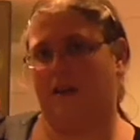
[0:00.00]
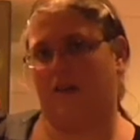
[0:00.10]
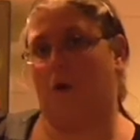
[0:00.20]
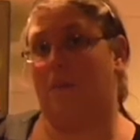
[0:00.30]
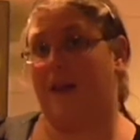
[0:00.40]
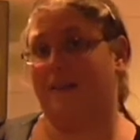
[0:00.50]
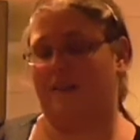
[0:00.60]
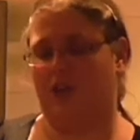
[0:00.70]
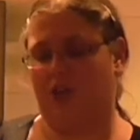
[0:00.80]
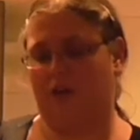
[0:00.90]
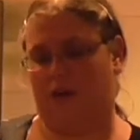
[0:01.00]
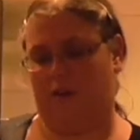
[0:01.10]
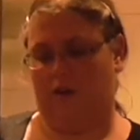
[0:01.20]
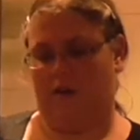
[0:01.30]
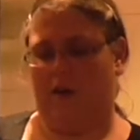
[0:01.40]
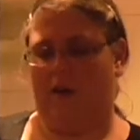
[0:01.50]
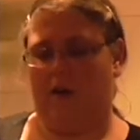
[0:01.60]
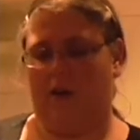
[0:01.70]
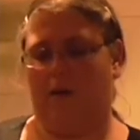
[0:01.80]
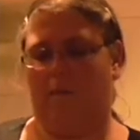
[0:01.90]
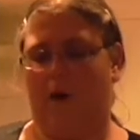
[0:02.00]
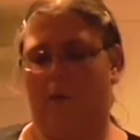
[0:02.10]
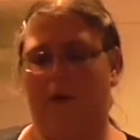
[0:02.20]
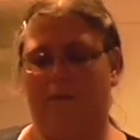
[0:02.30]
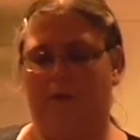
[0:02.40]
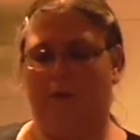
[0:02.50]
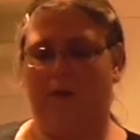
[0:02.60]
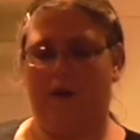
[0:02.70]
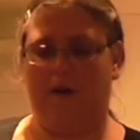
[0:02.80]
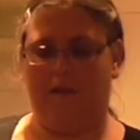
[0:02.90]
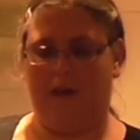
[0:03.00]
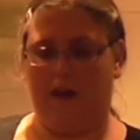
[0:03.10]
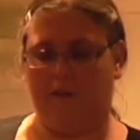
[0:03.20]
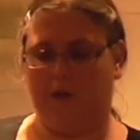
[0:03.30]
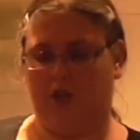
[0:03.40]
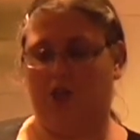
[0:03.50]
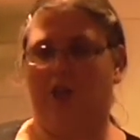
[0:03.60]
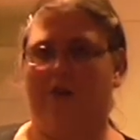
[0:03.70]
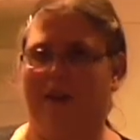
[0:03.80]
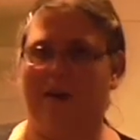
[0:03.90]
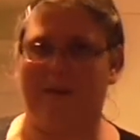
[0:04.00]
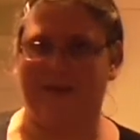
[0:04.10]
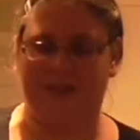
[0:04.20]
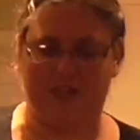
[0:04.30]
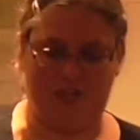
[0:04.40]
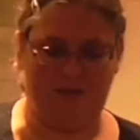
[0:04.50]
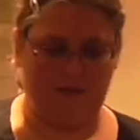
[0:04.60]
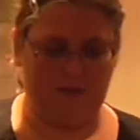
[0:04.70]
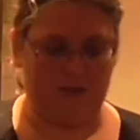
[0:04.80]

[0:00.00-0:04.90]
it's got plenty of sugar. I went for the lower sugar recommendation